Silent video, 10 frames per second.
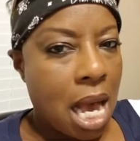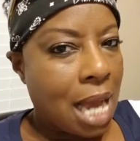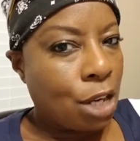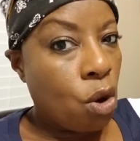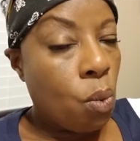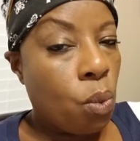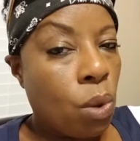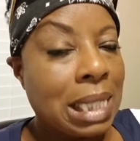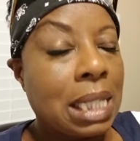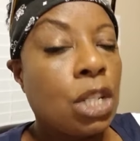I don't
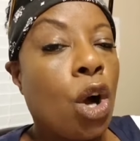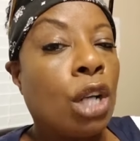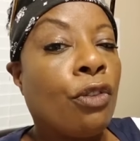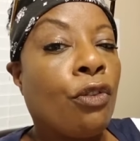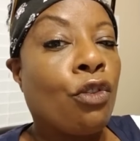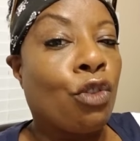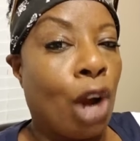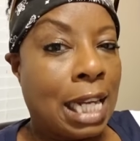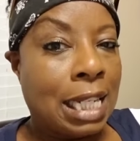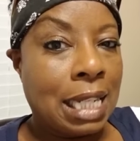want it on
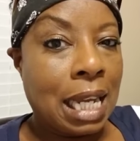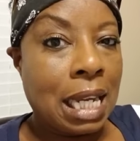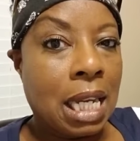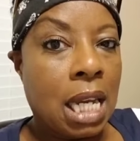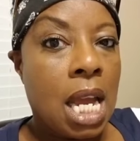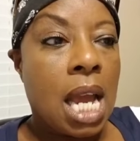Friday.